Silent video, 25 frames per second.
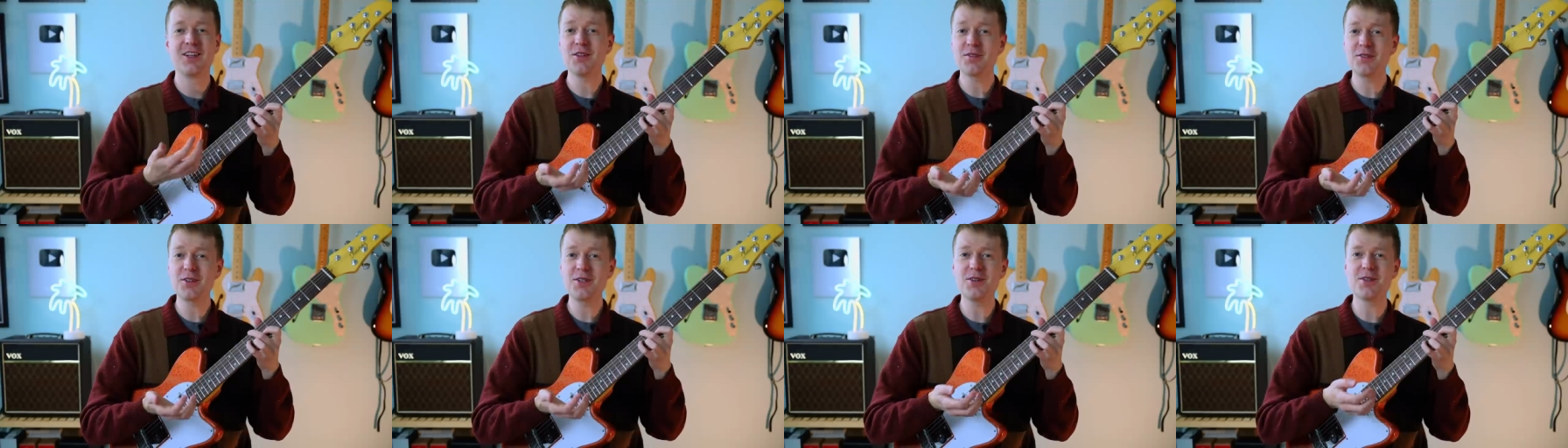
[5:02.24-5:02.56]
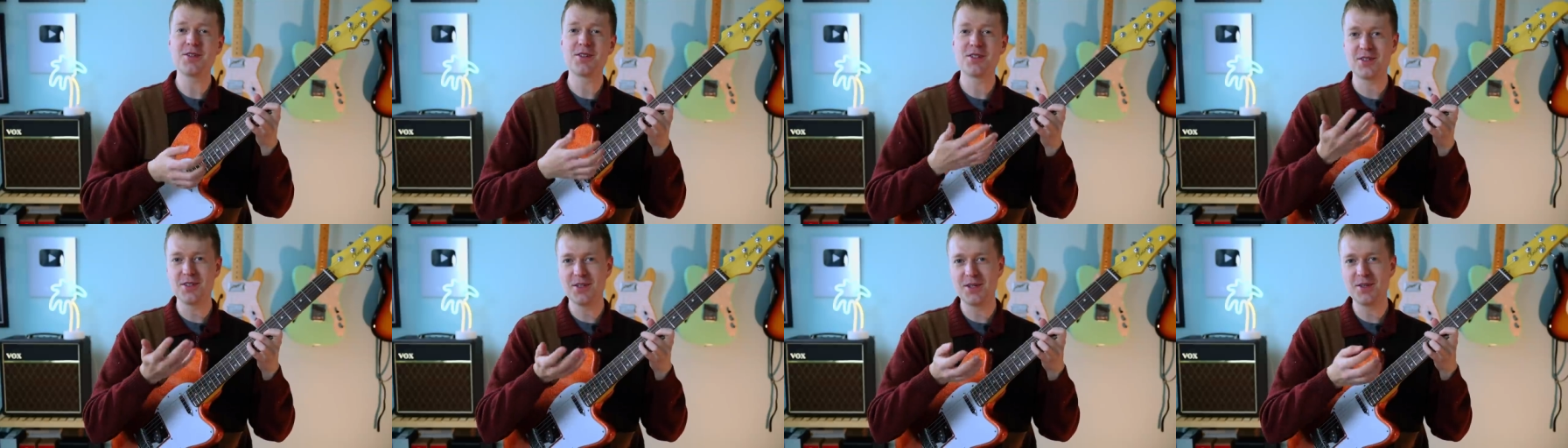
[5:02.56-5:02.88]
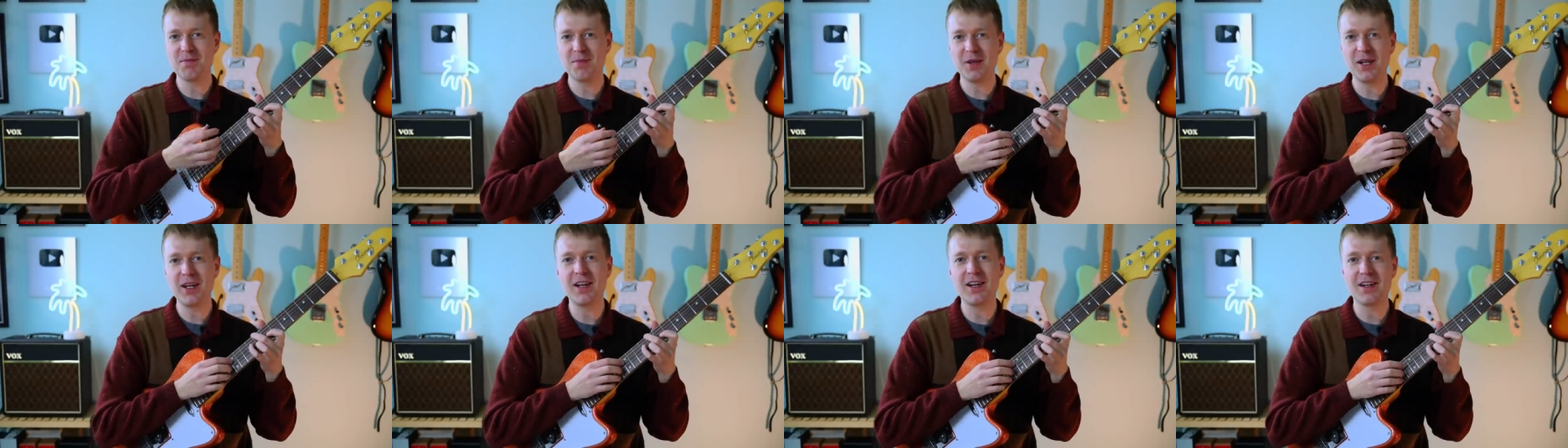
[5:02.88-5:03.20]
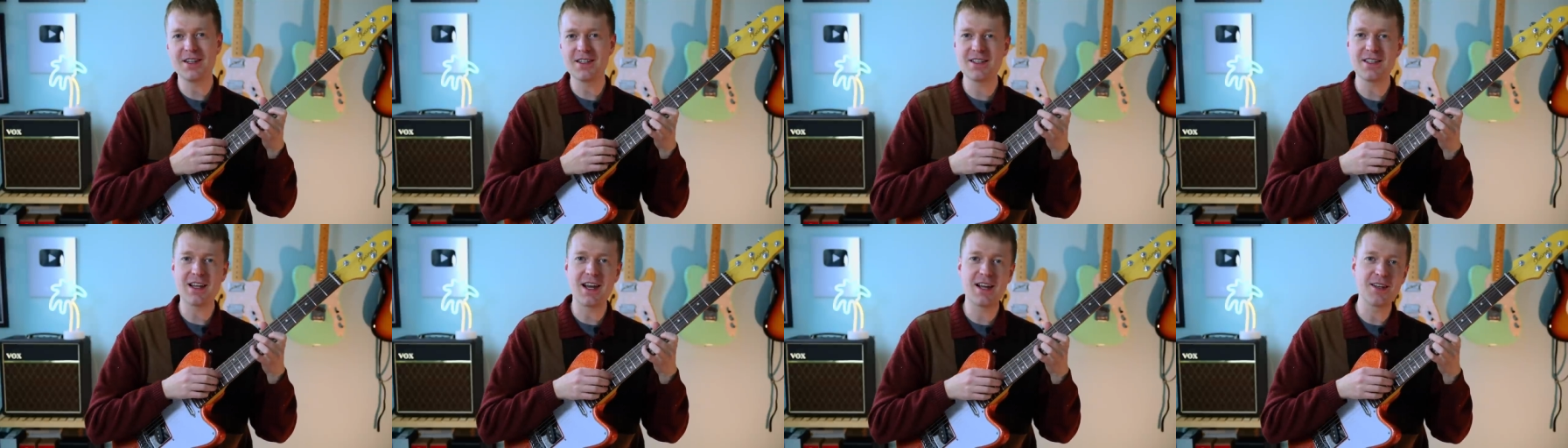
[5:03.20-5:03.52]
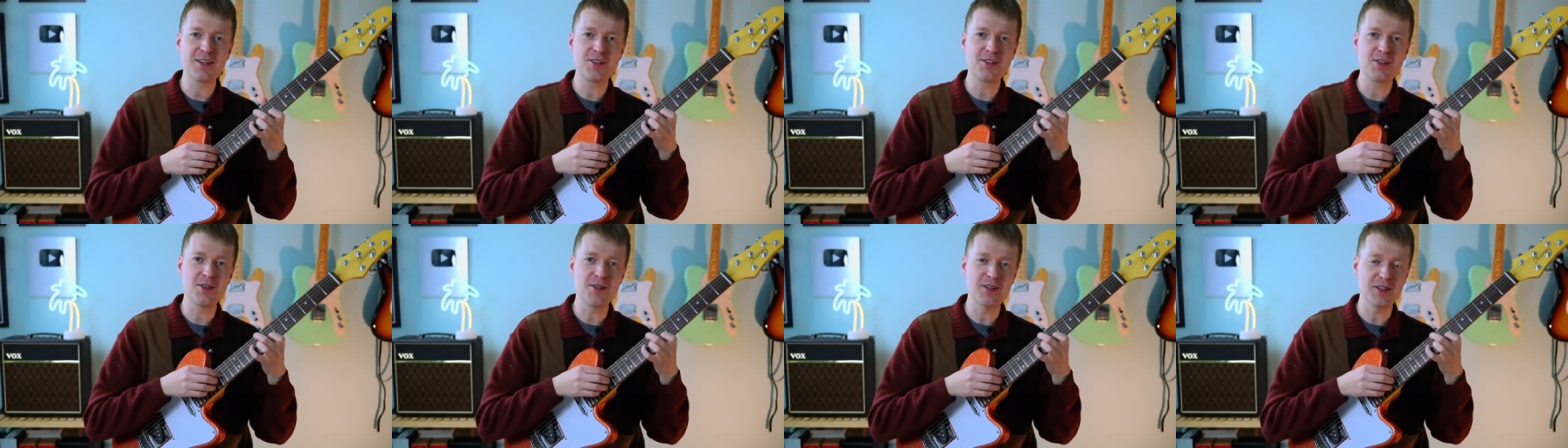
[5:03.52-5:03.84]
And of course, you can play it in
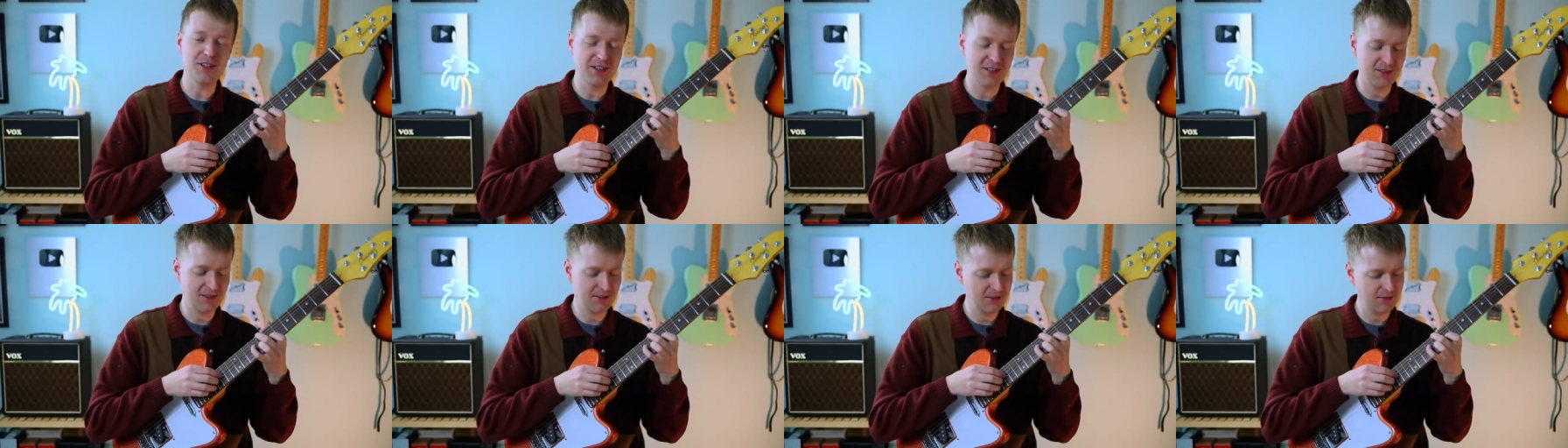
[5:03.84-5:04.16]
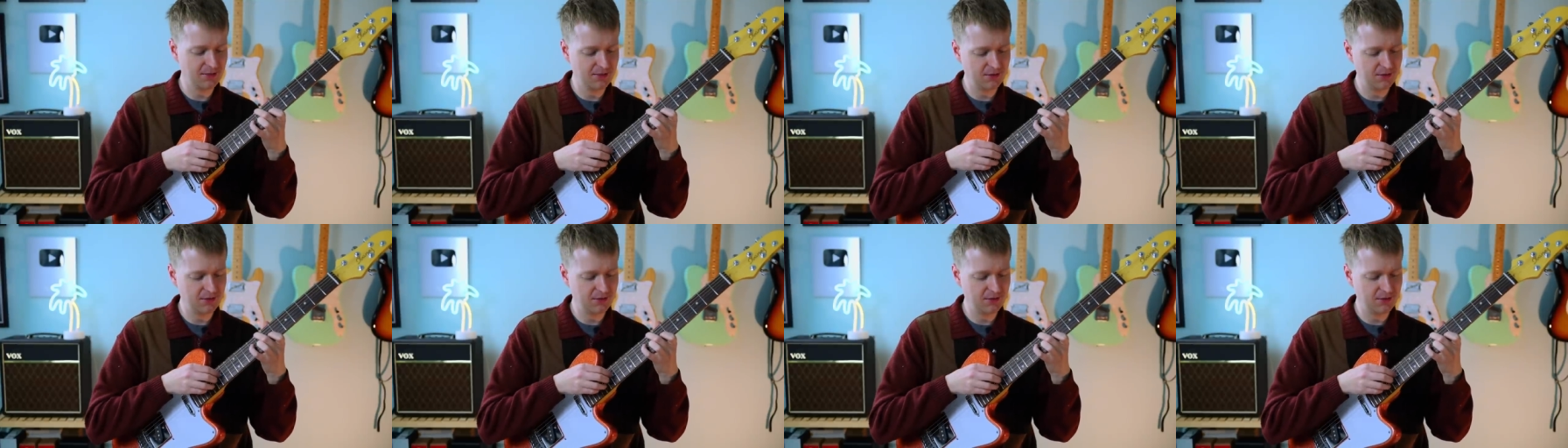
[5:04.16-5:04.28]
standard tuning.